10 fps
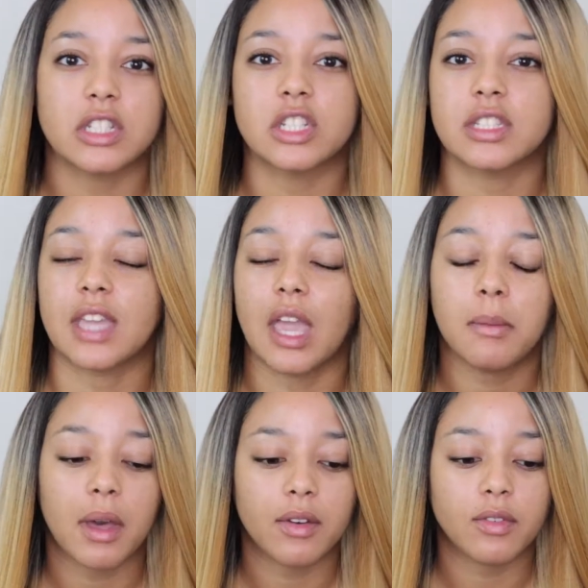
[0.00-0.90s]
It just
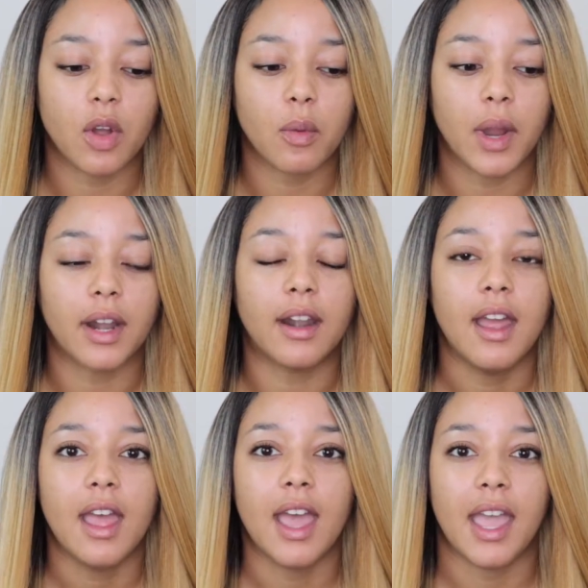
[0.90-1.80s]
came out of nowhere
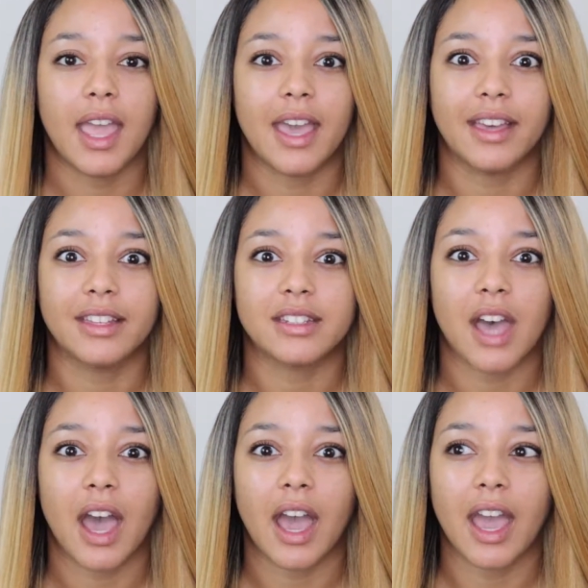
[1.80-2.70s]
and
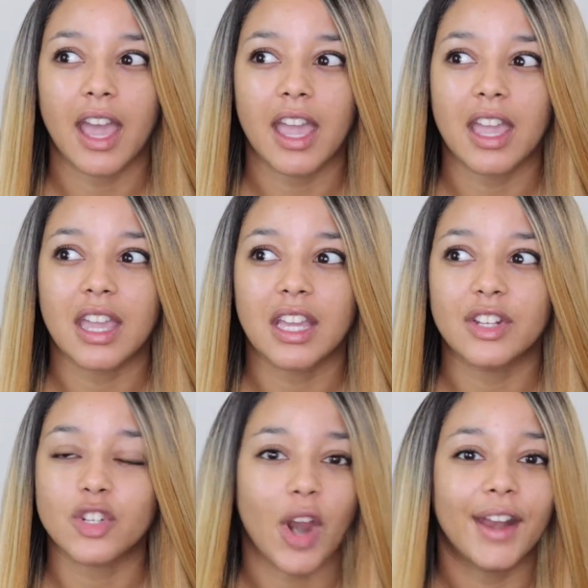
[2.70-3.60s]
I
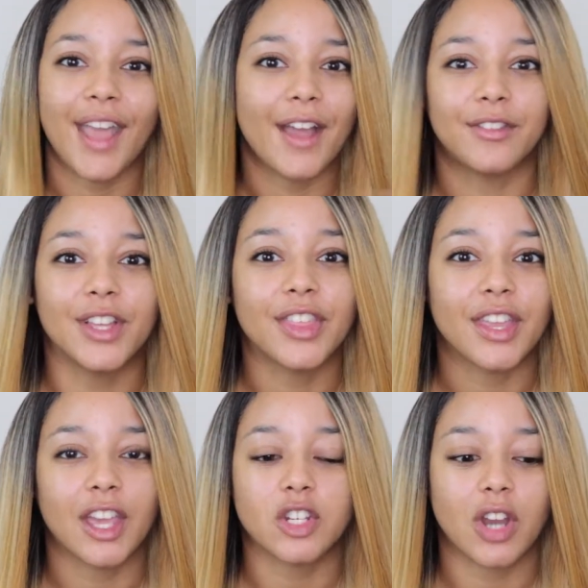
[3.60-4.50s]
tried
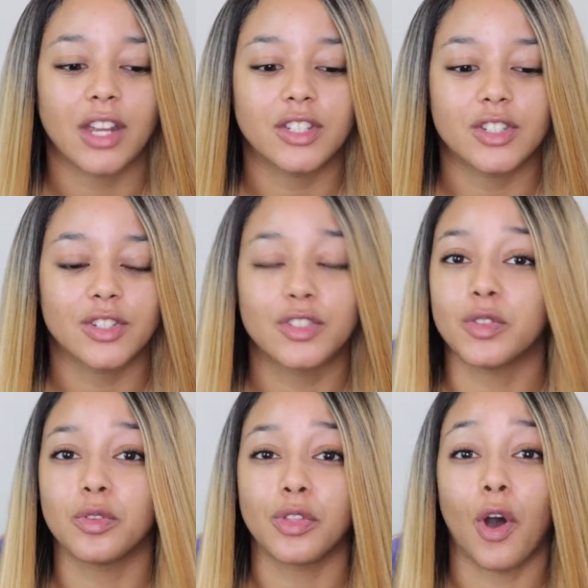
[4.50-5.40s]
everything. I tried to
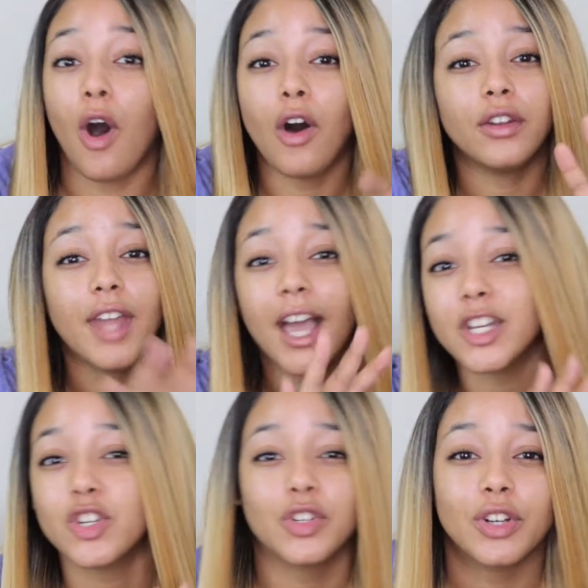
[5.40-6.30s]
do the all
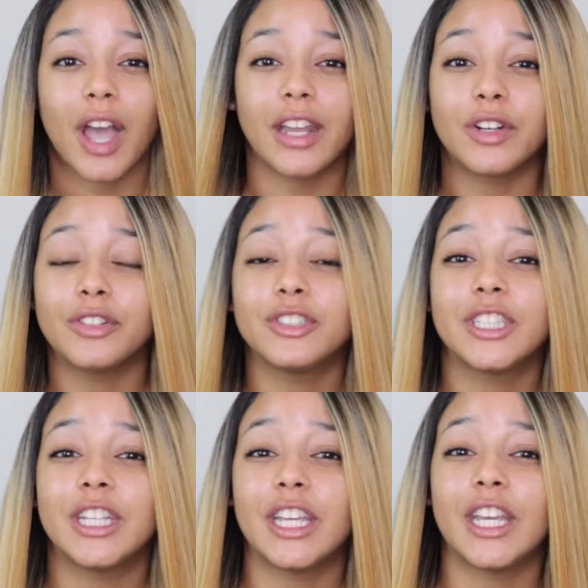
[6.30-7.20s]
natural kind of
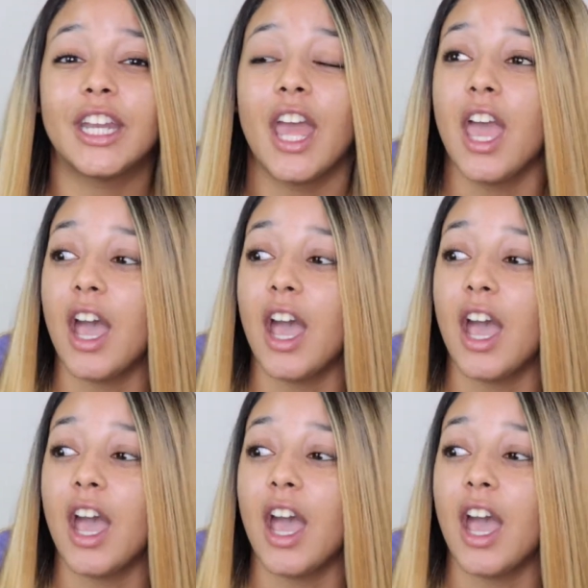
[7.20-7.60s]
routine